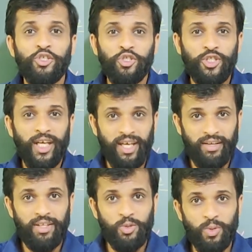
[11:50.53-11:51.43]
share
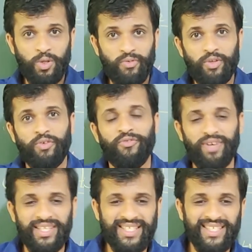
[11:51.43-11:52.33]
this video with your
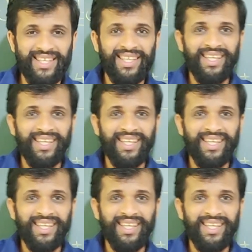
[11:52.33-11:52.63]
friends.